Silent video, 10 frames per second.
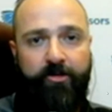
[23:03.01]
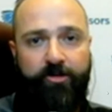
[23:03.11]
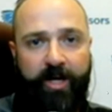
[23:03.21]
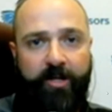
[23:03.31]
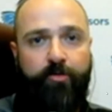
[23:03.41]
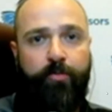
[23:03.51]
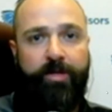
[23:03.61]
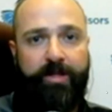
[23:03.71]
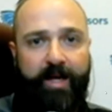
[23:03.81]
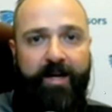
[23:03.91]
a change
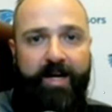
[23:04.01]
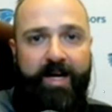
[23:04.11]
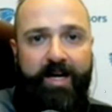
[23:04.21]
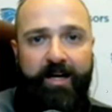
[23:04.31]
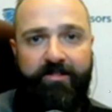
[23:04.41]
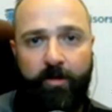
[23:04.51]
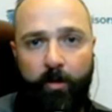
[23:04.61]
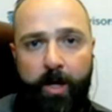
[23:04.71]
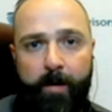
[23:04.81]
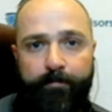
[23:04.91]
with that. And
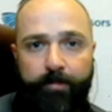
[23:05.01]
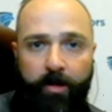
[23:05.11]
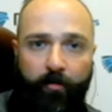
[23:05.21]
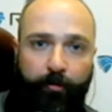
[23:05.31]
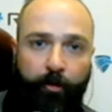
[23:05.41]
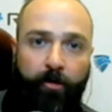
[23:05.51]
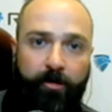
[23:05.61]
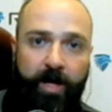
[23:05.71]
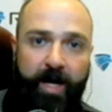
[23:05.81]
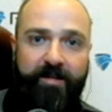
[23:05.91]
so, you know, for our
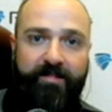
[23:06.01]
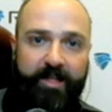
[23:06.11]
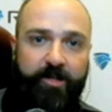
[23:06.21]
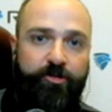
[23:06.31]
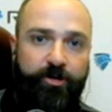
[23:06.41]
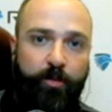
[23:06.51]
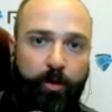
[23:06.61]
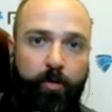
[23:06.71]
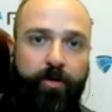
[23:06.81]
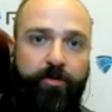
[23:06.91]
clients each year,
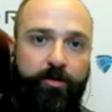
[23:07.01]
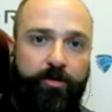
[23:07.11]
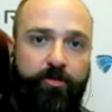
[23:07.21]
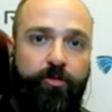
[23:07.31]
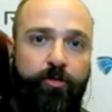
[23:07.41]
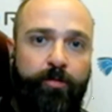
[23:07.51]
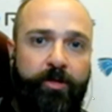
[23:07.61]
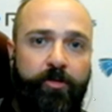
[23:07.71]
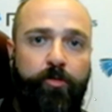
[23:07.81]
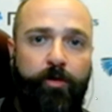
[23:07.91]
we're going to assume
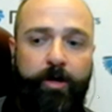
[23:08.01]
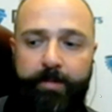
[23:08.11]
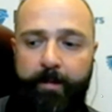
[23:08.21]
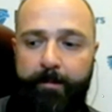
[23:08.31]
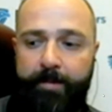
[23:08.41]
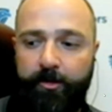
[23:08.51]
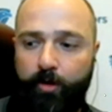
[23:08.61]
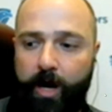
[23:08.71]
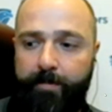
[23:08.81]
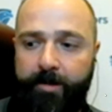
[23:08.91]
that there's going to be a big
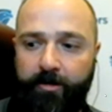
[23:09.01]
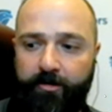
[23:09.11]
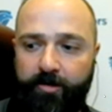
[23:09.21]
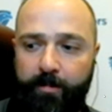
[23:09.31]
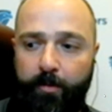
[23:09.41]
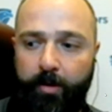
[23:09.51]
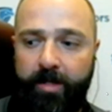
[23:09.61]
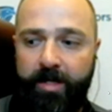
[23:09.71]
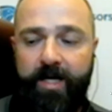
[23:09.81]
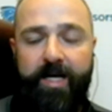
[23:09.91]
drop here at some
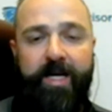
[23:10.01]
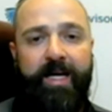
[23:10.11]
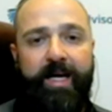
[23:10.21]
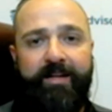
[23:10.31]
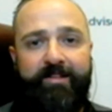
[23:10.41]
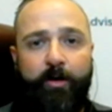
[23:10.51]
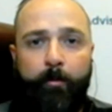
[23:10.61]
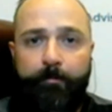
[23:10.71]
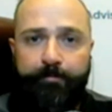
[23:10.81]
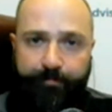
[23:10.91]
point. And
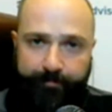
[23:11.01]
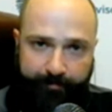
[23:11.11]
so